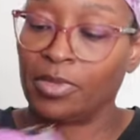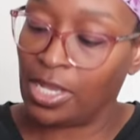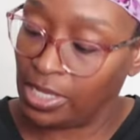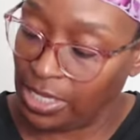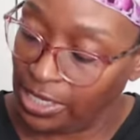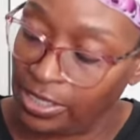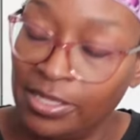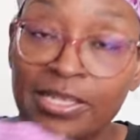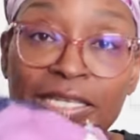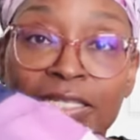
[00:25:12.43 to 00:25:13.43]
Again,
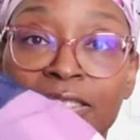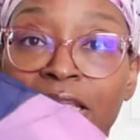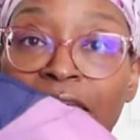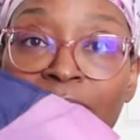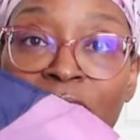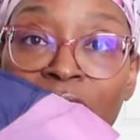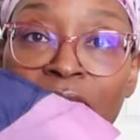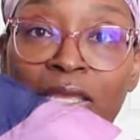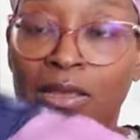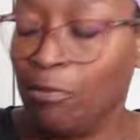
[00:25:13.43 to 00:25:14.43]
same
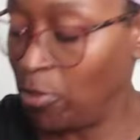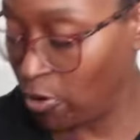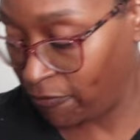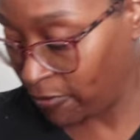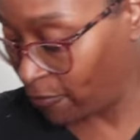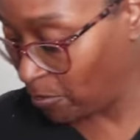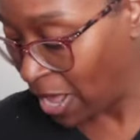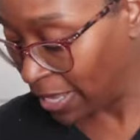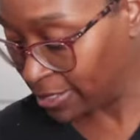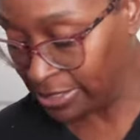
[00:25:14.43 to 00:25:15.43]
thing. Perfect for
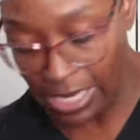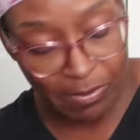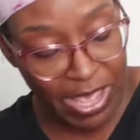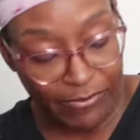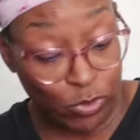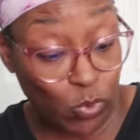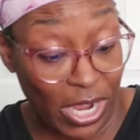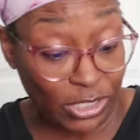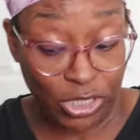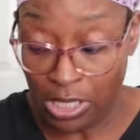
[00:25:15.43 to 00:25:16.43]
pockets. Yeah, I'm gonna have to
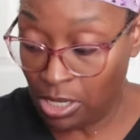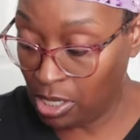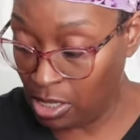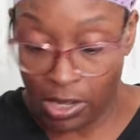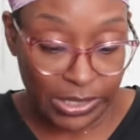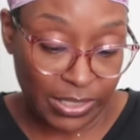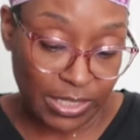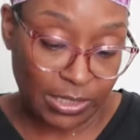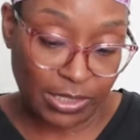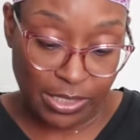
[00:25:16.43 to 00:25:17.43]
wash all of
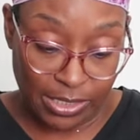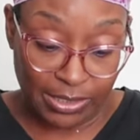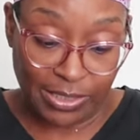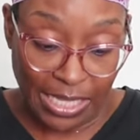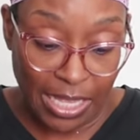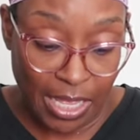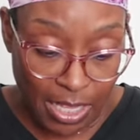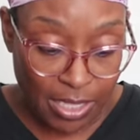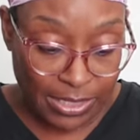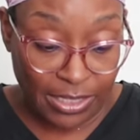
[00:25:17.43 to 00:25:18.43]
this because
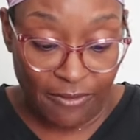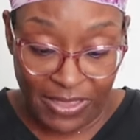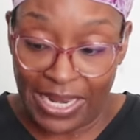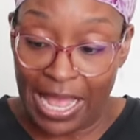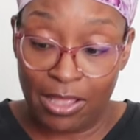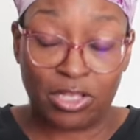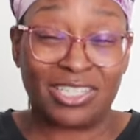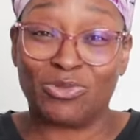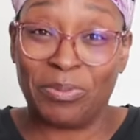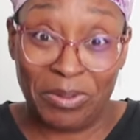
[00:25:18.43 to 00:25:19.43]
stuff that I,
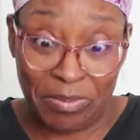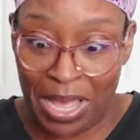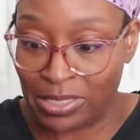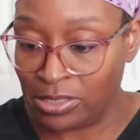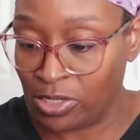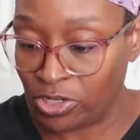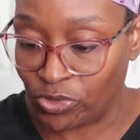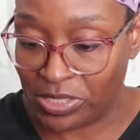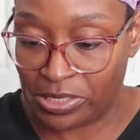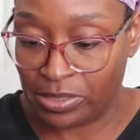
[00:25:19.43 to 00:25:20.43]
because we put pockets in our
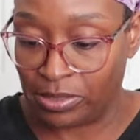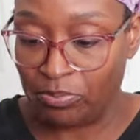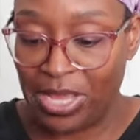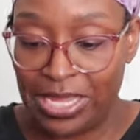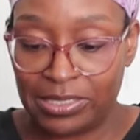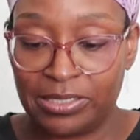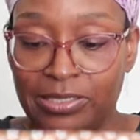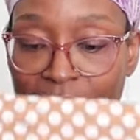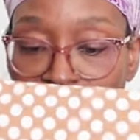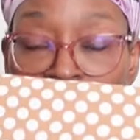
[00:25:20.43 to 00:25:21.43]
dresses and pants and
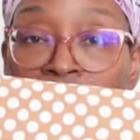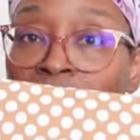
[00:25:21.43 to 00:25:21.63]
stuff.